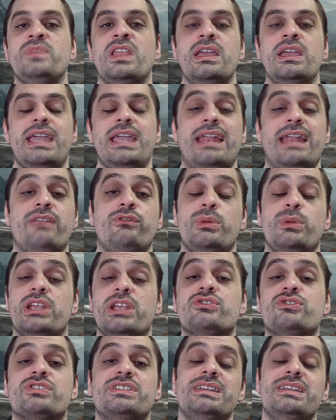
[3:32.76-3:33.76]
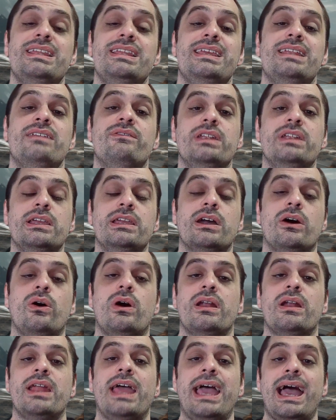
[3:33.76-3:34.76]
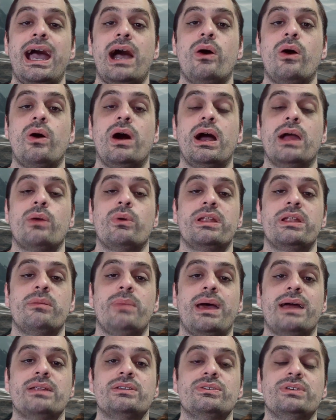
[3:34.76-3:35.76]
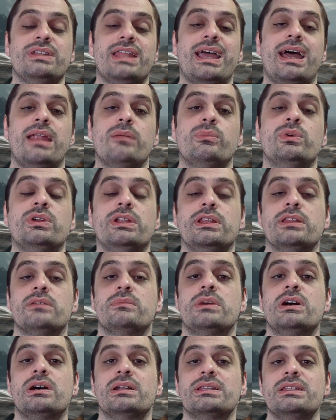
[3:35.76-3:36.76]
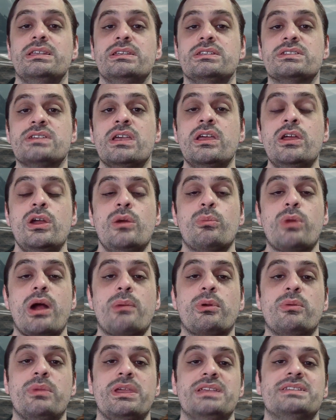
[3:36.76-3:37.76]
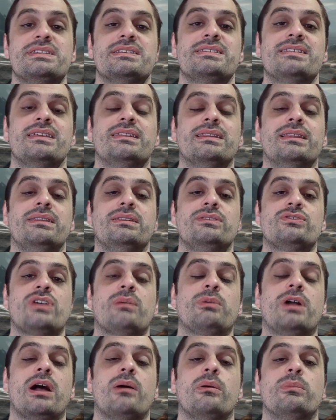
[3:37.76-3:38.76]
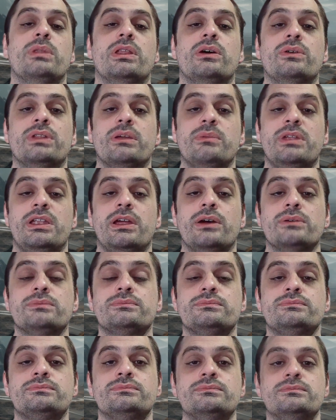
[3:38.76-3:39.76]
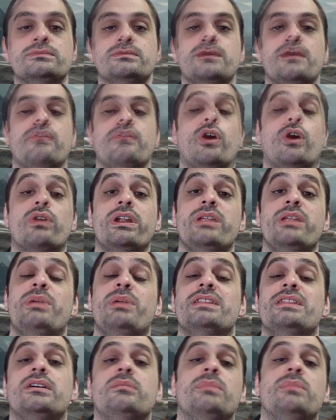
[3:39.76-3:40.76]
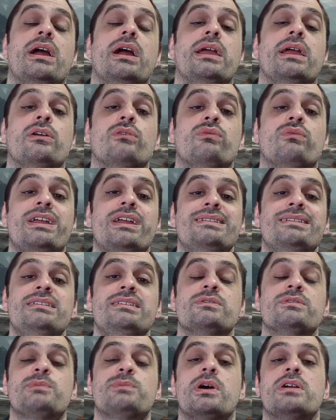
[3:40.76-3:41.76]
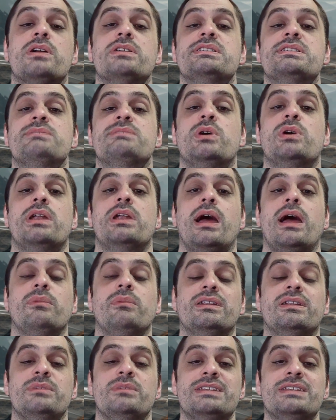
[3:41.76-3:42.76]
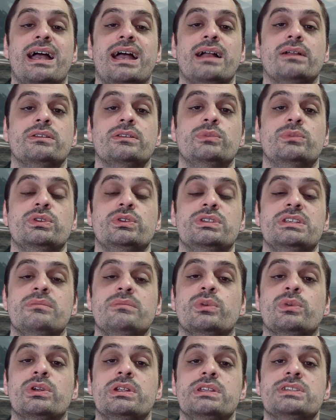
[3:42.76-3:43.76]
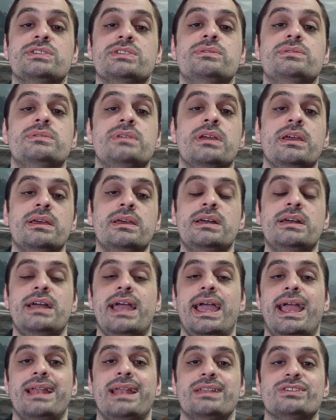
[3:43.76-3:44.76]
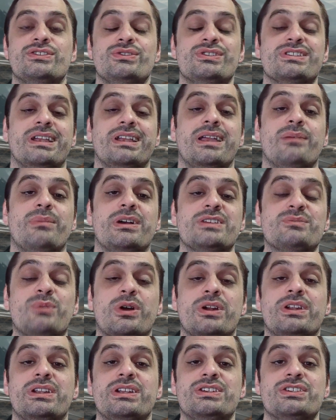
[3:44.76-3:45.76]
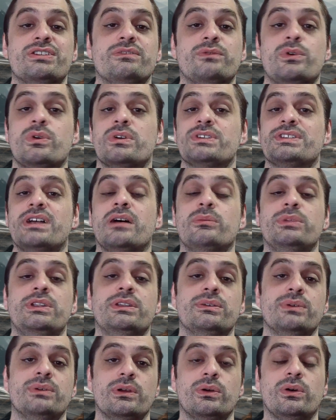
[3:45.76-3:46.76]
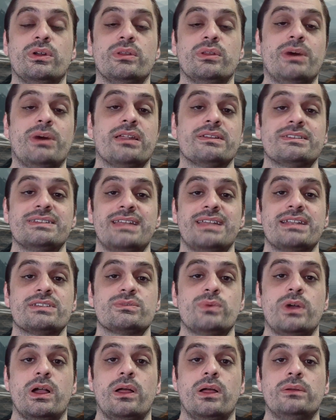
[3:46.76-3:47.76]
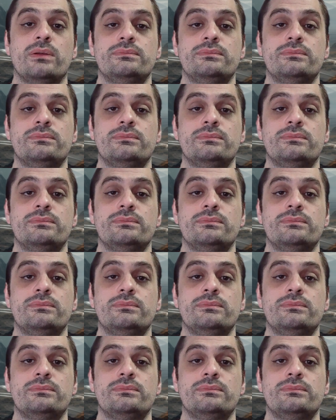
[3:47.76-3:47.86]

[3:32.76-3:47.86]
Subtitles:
And if you'd be interested in a video on how I went about doing that and putting them on these proper bases, then drop a comment below and let me know. I've already painted up my red team of Spartans, but I'm going to be tackling the blue team pretty soon. And as soon as I get my Spartan edition, of course, I'll be doing all the models in that as well.